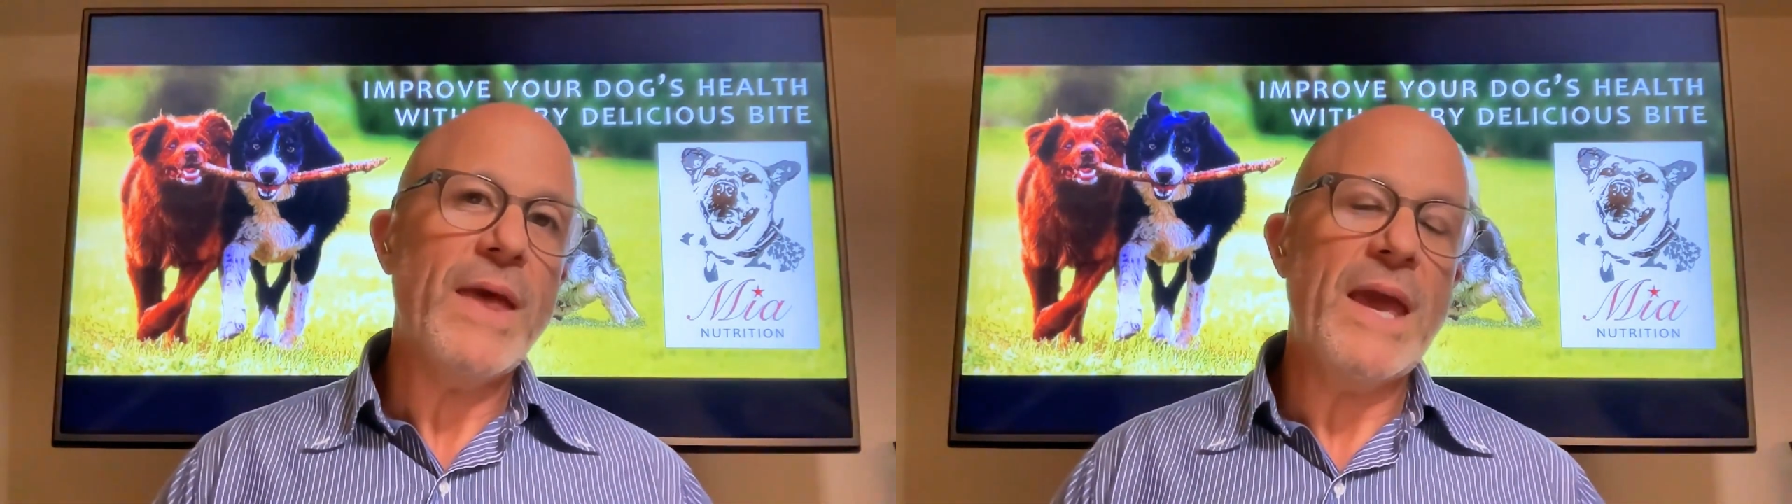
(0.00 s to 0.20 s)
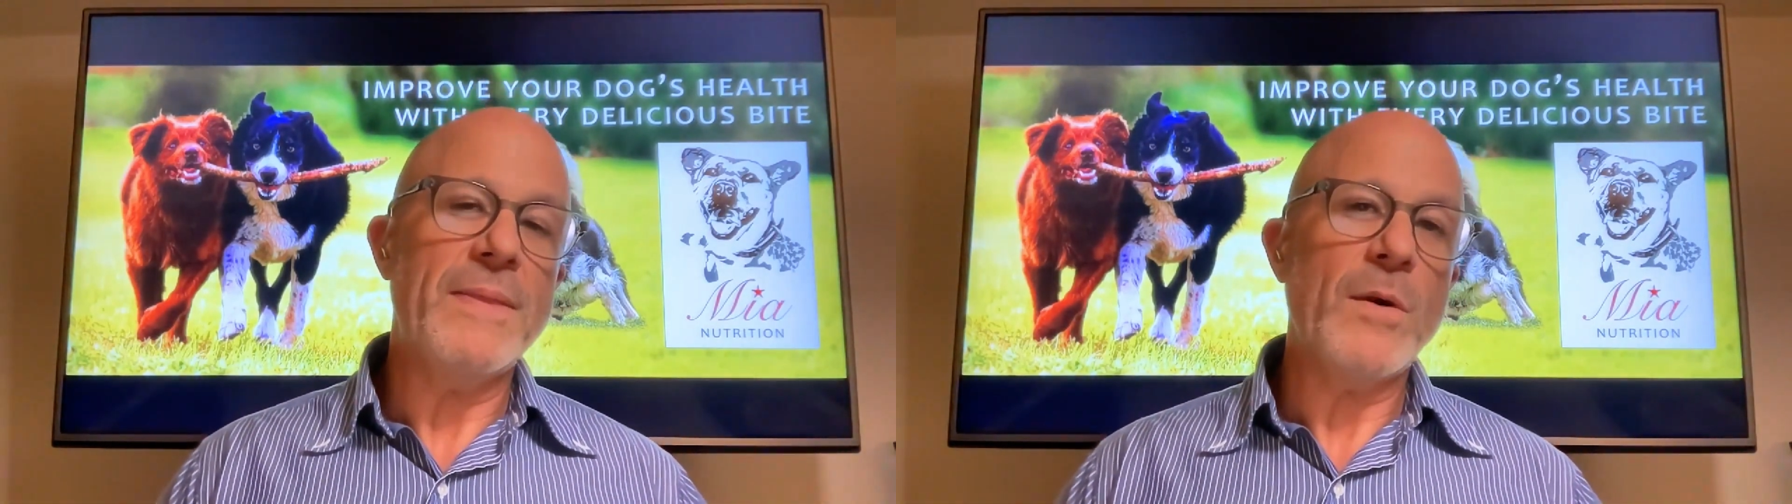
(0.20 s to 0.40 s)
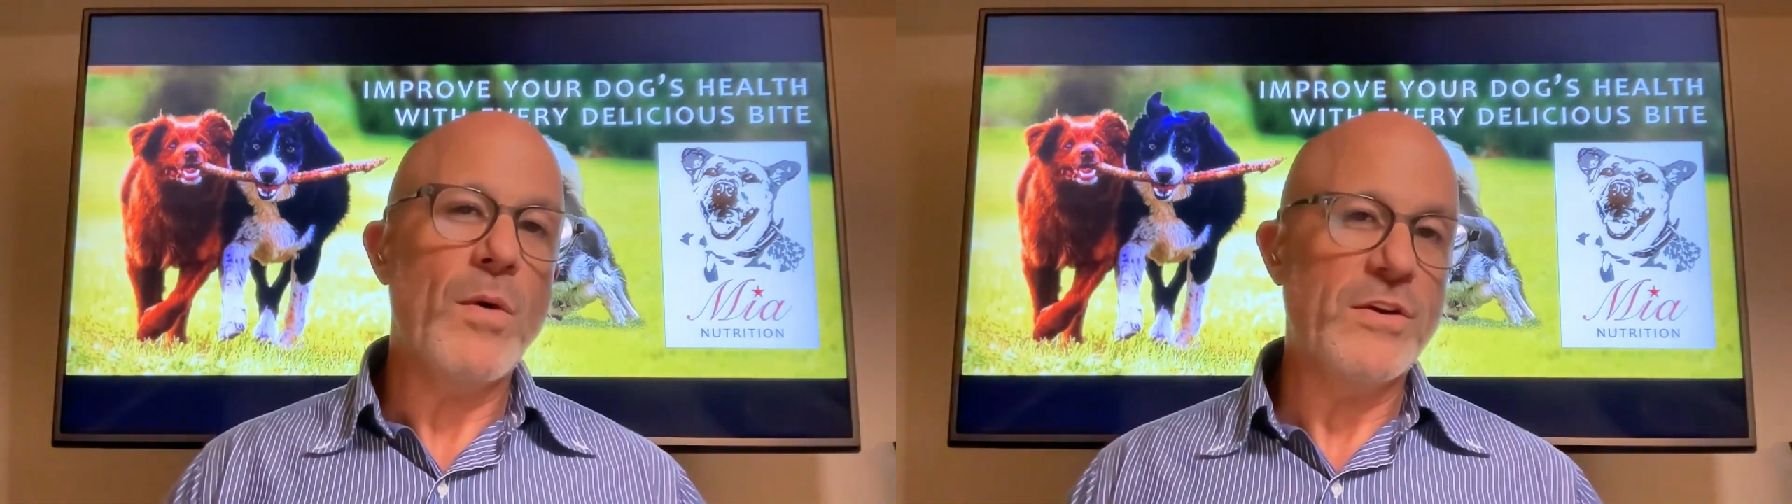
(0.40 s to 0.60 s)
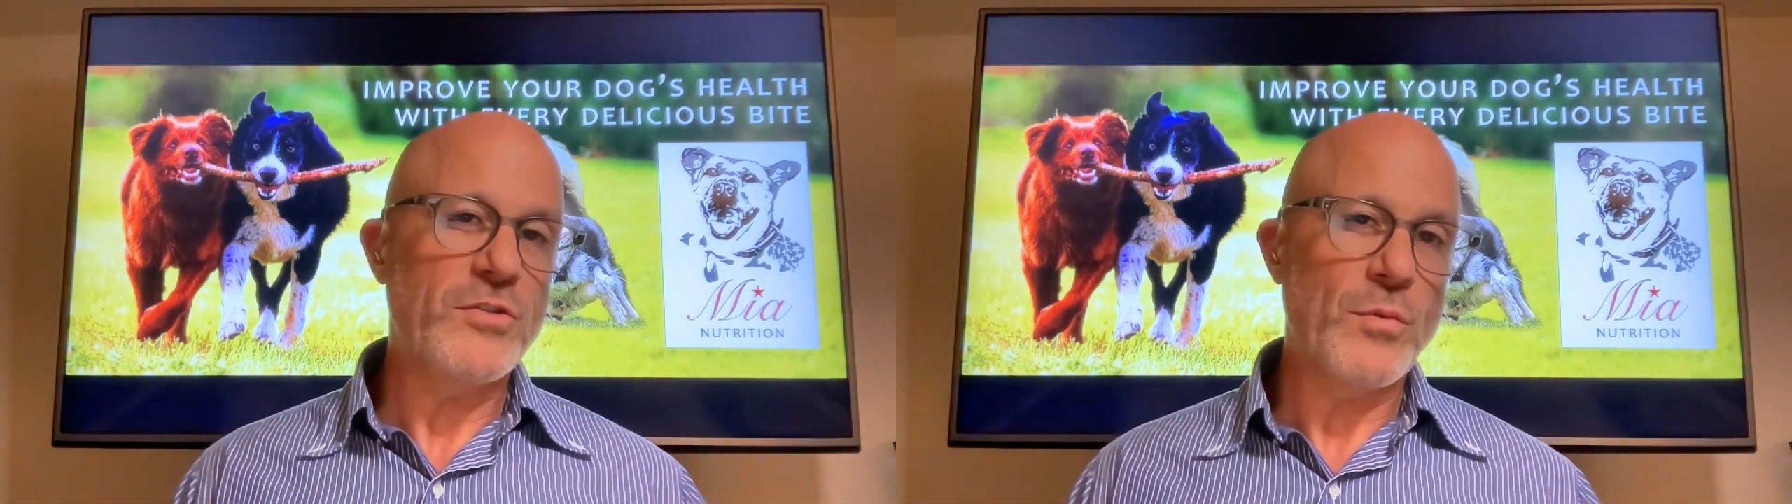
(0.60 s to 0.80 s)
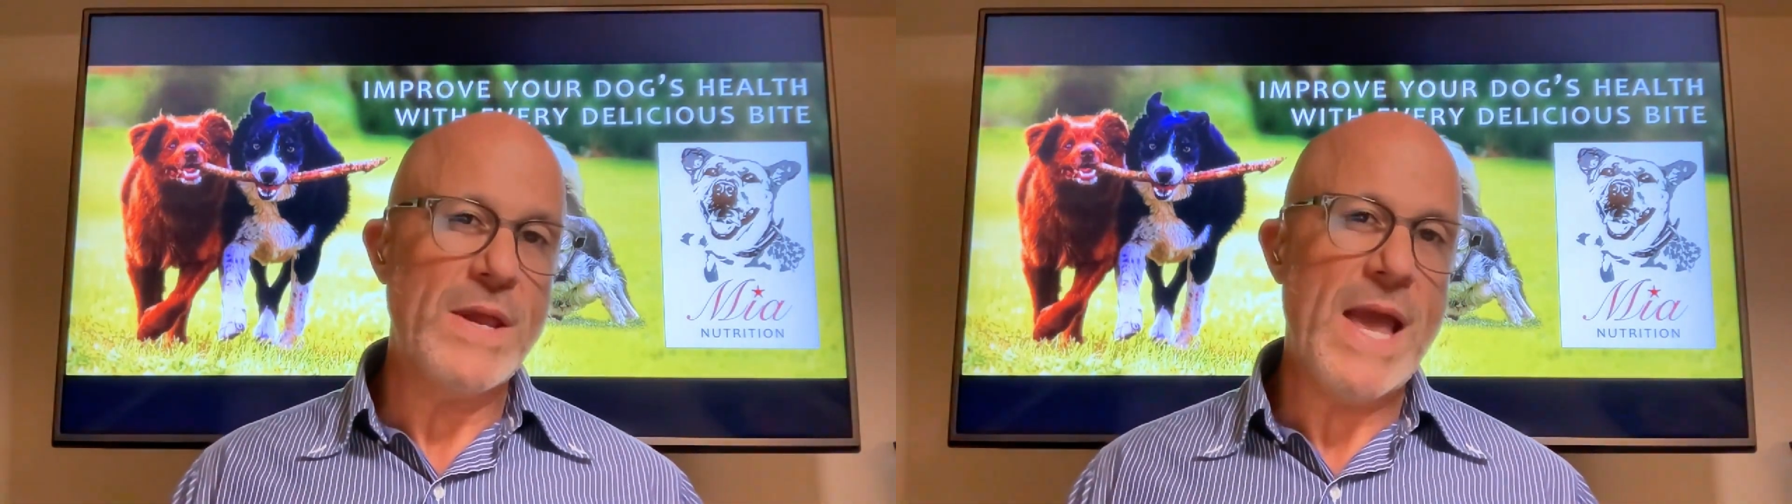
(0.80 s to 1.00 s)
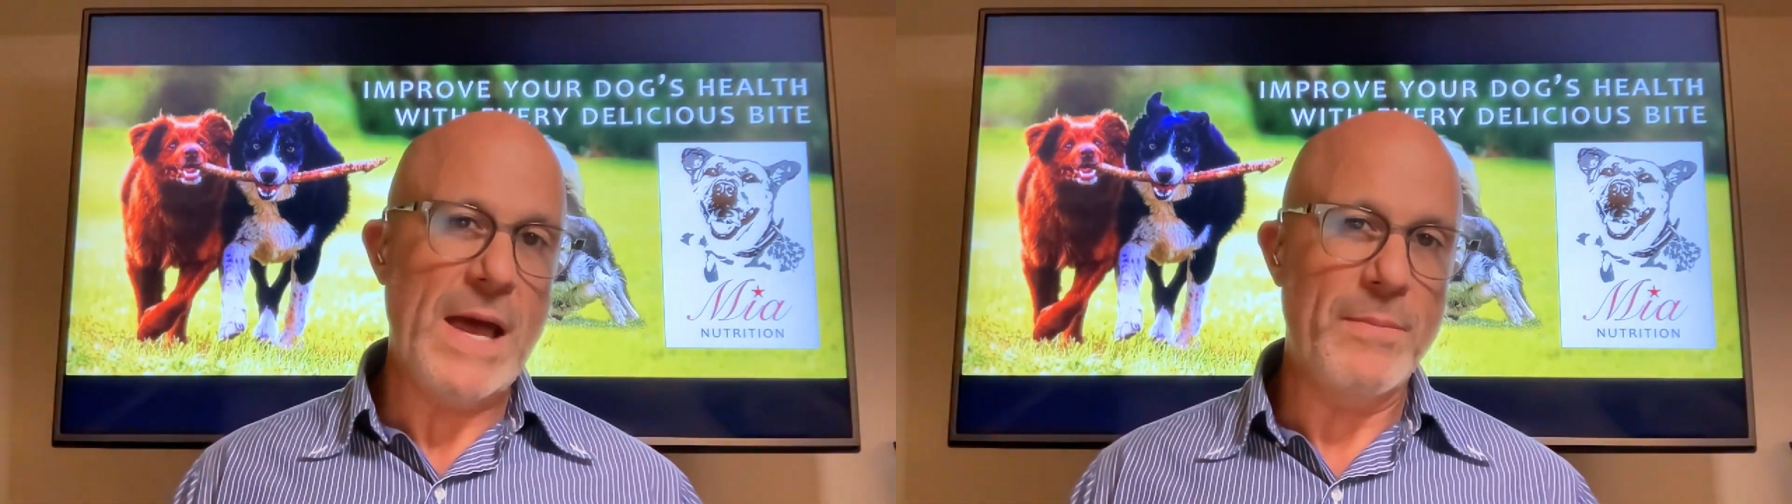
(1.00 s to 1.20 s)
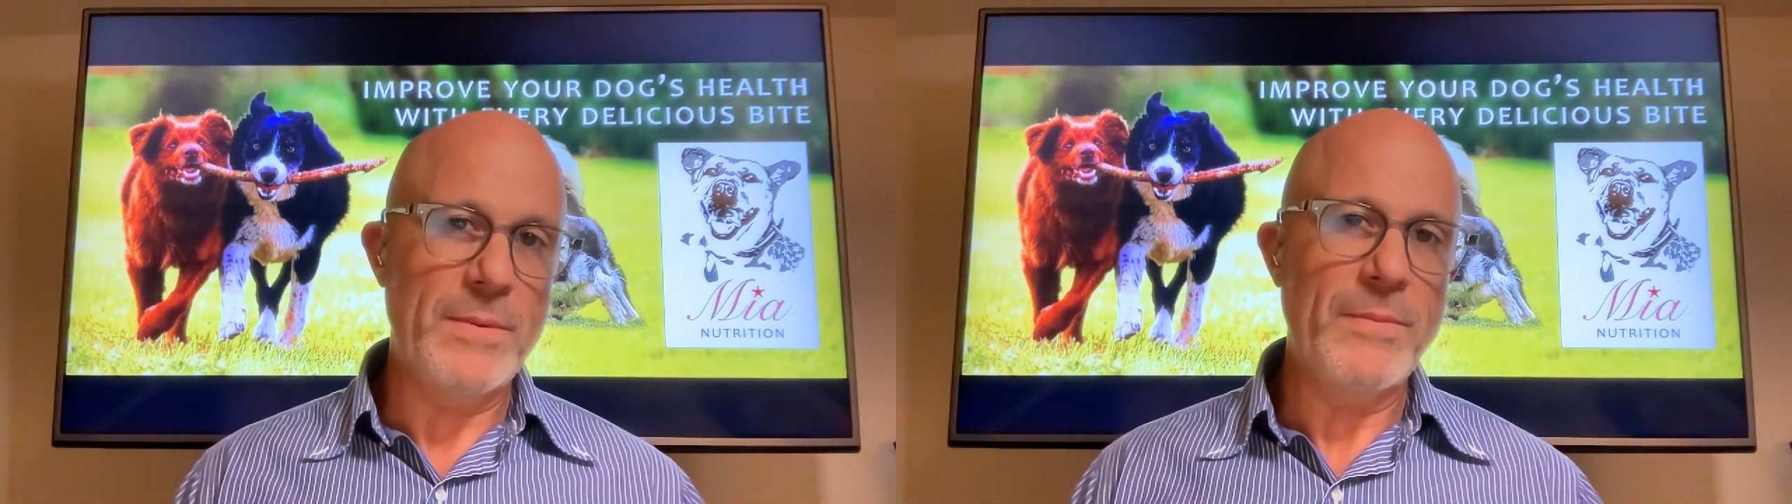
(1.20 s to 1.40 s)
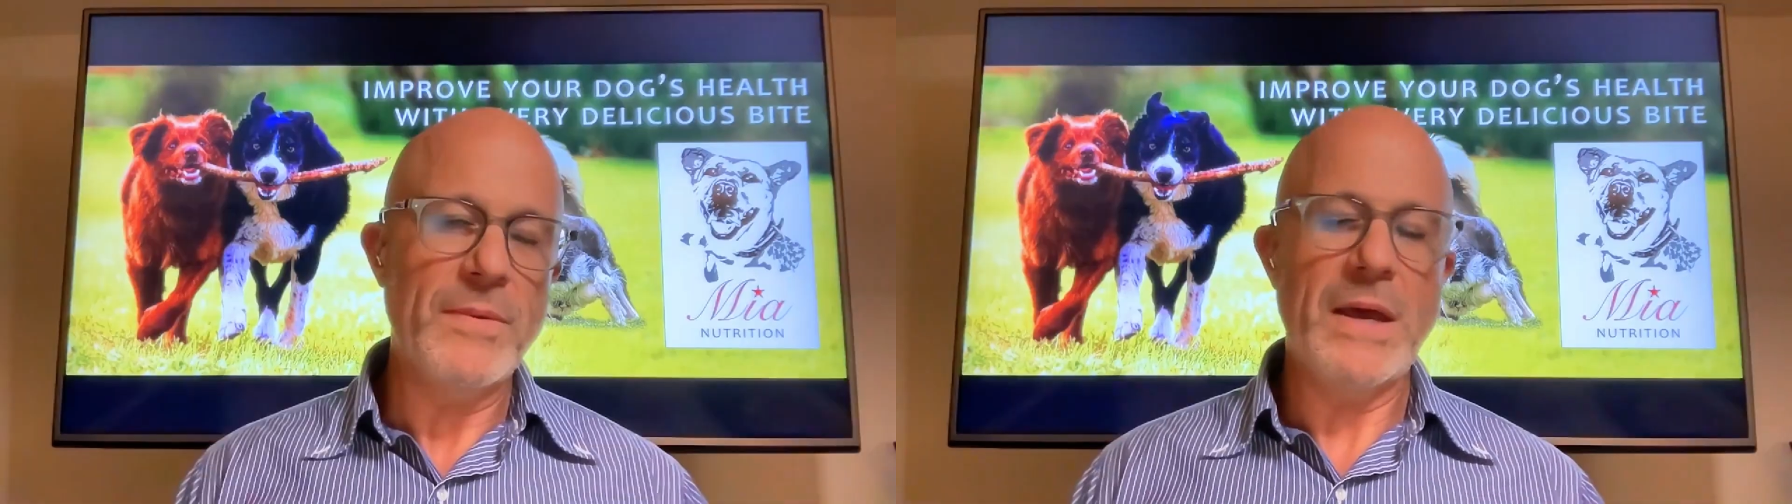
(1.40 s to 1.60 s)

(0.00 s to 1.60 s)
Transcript: and they wanted to rehab him.